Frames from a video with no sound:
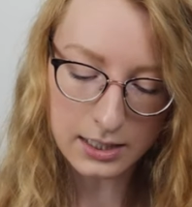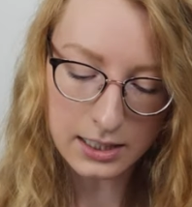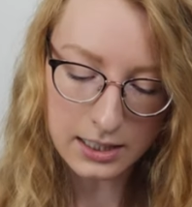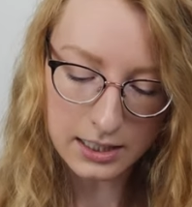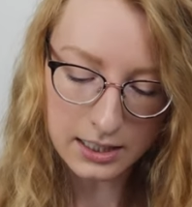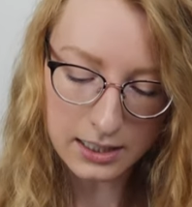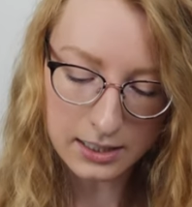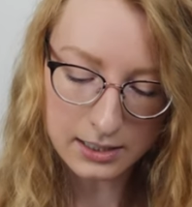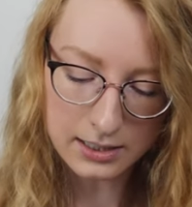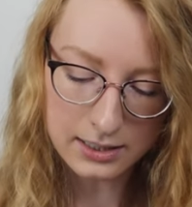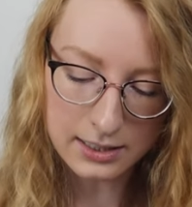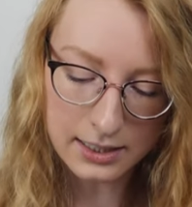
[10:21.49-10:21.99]

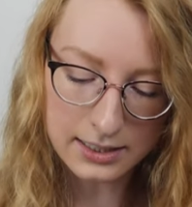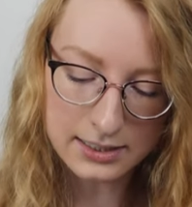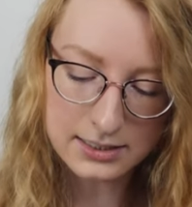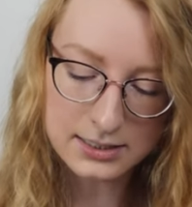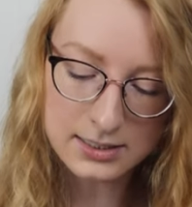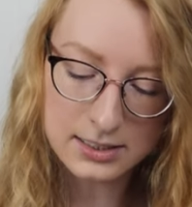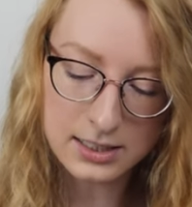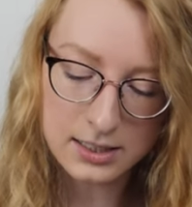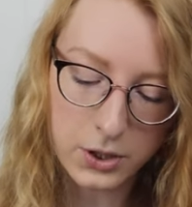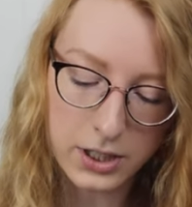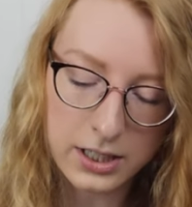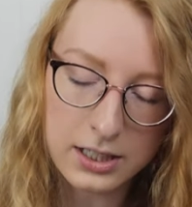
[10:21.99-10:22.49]
The
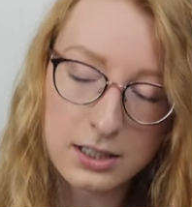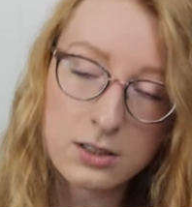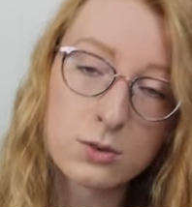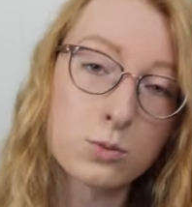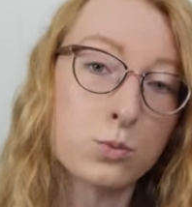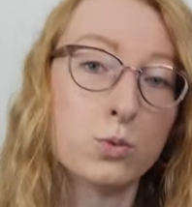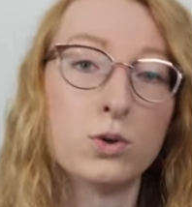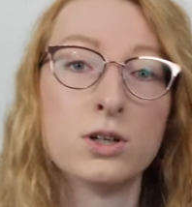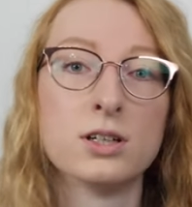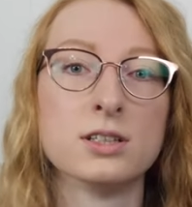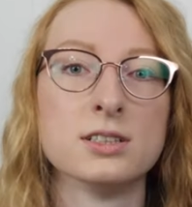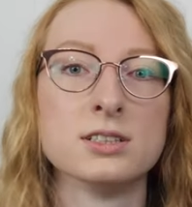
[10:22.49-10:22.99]
next
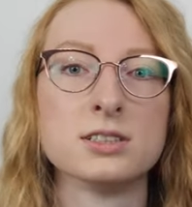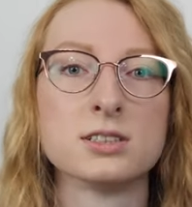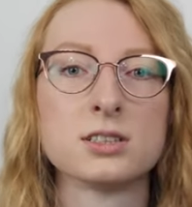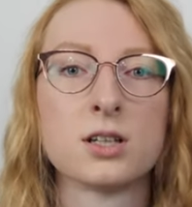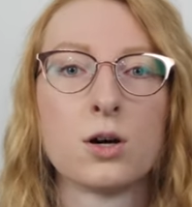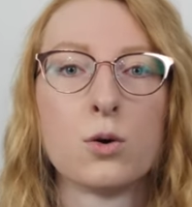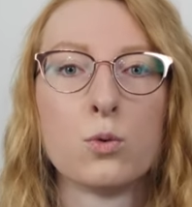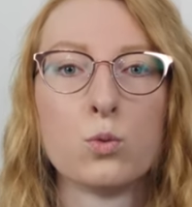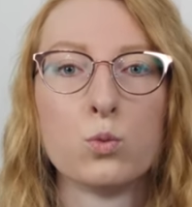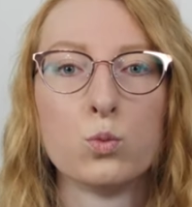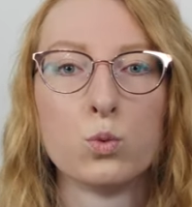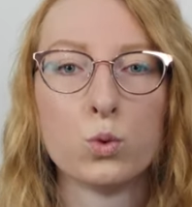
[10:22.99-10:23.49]
brand was
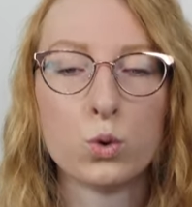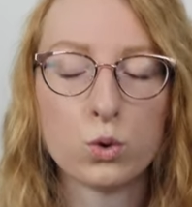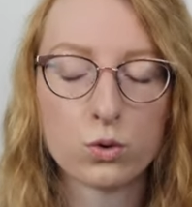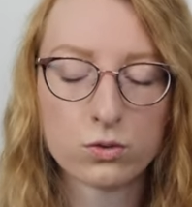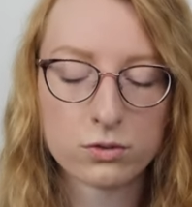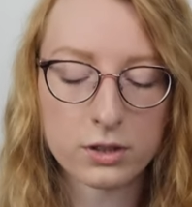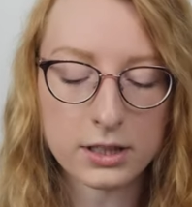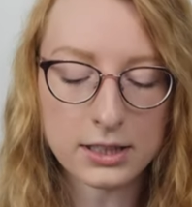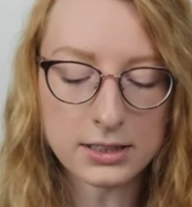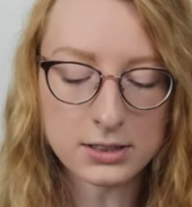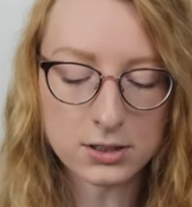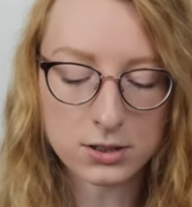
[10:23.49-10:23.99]

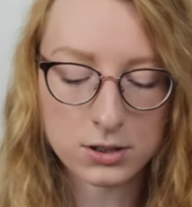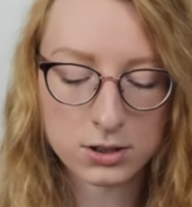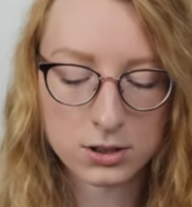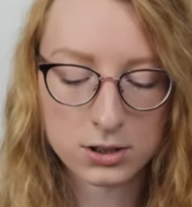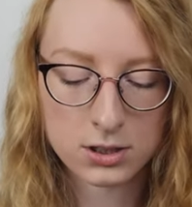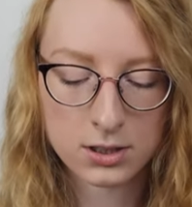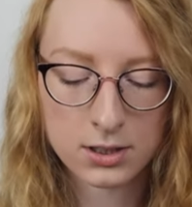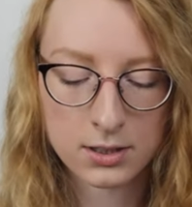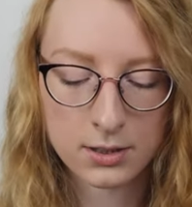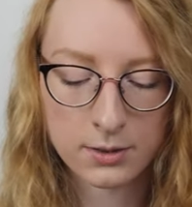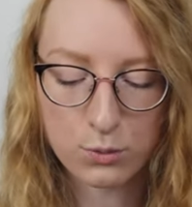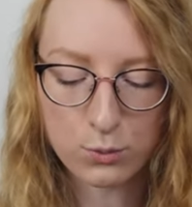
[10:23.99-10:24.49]

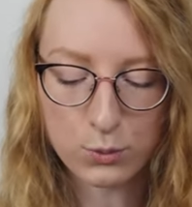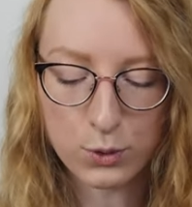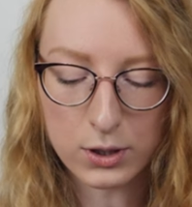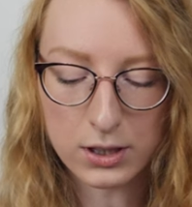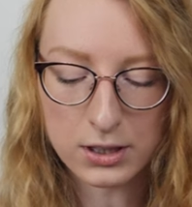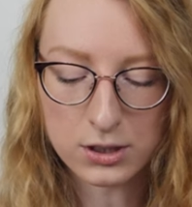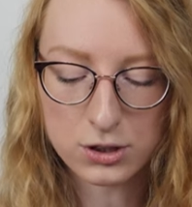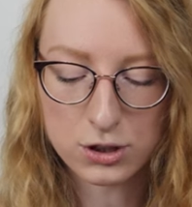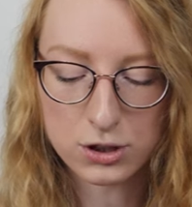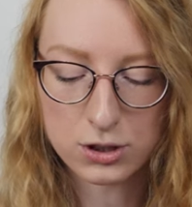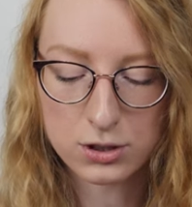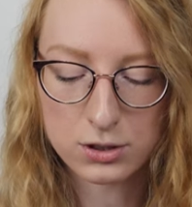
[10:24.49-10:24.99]
Woolrich,
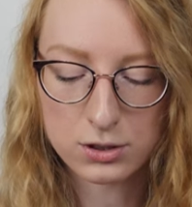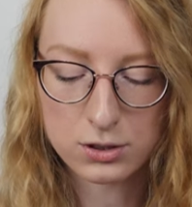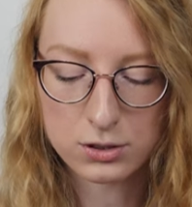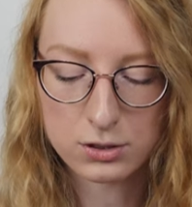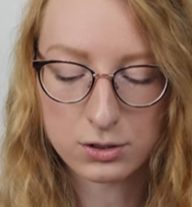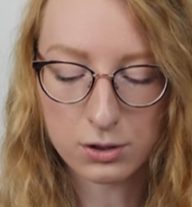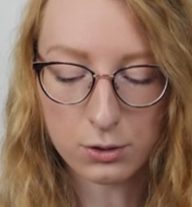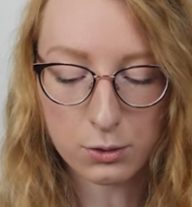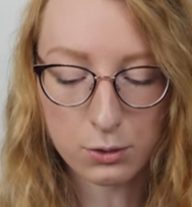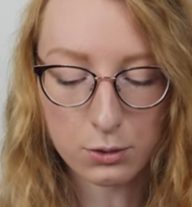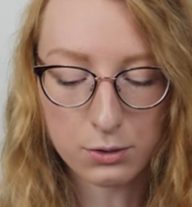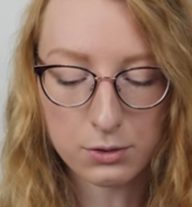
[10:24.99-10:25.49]
which
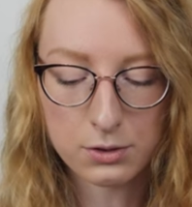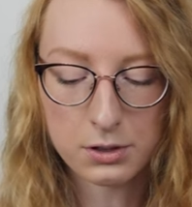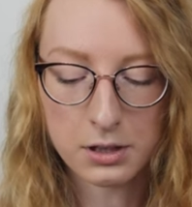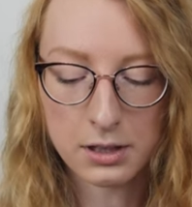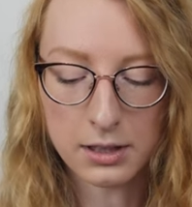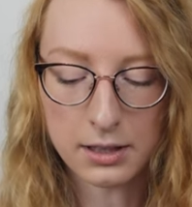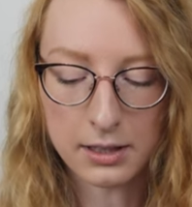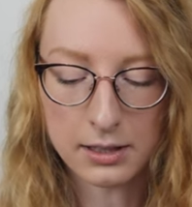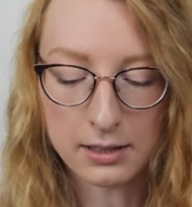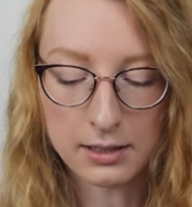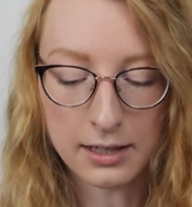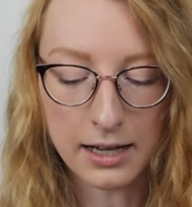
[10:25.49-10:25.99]
sold
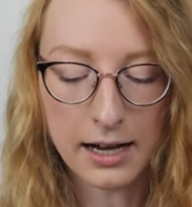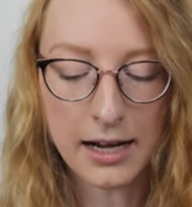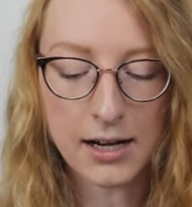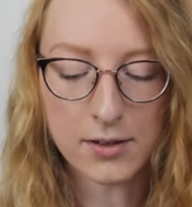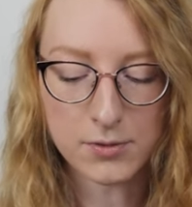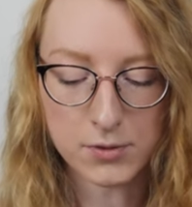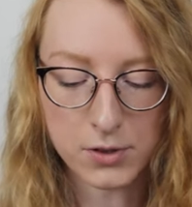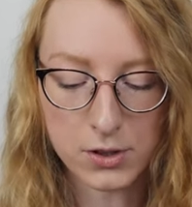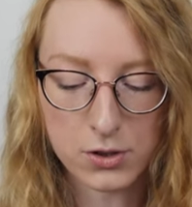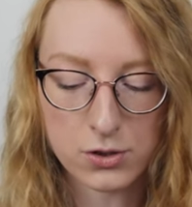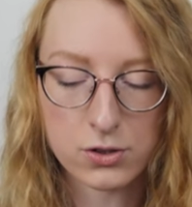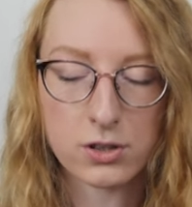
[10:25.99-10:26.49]
an
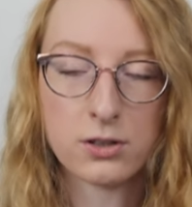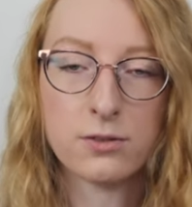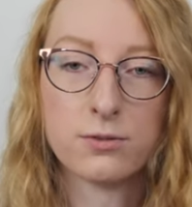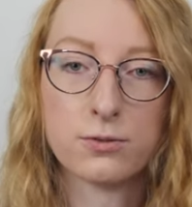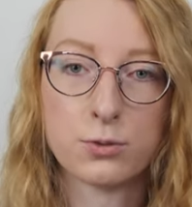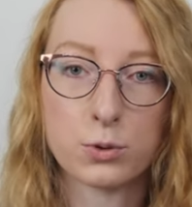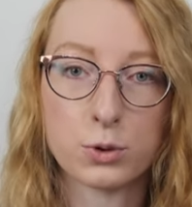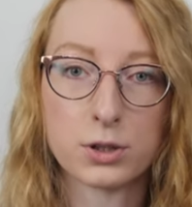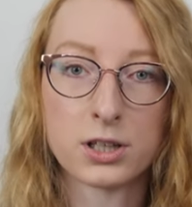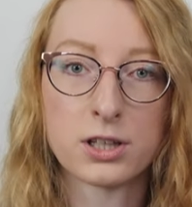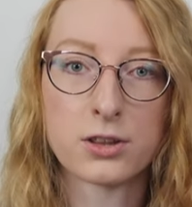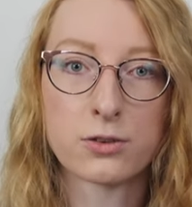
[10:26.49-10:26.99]
average of
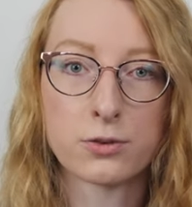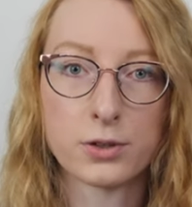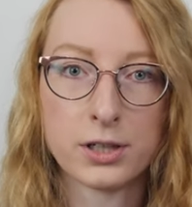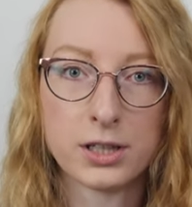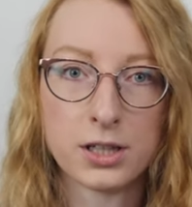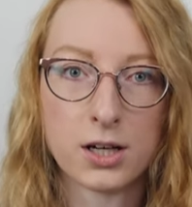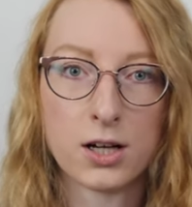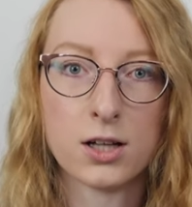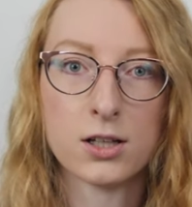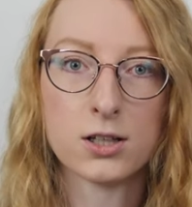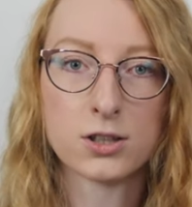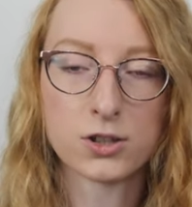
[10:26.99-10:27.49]
forty-three
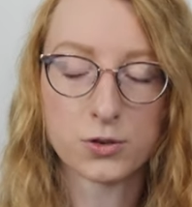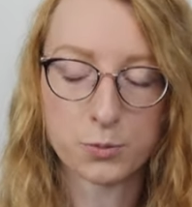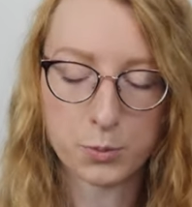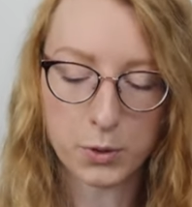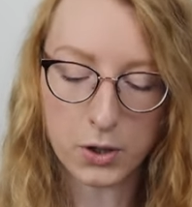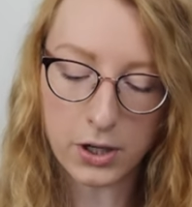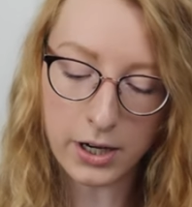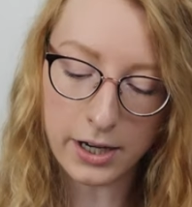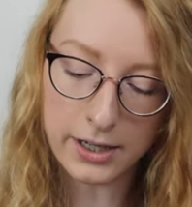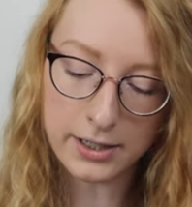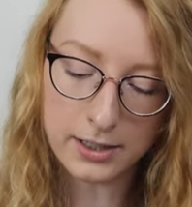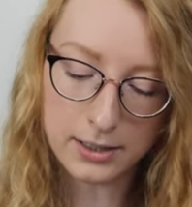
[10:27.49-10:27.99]
dollars
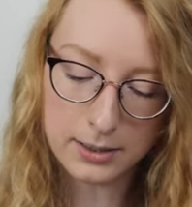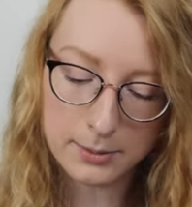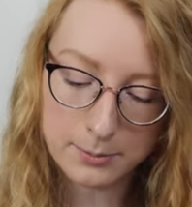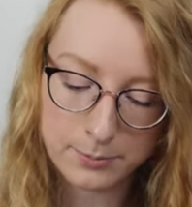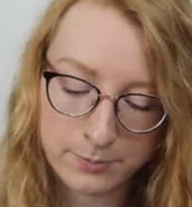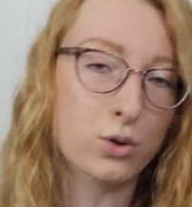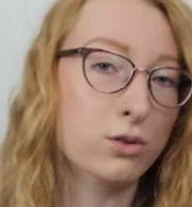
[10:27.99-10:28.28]
per item.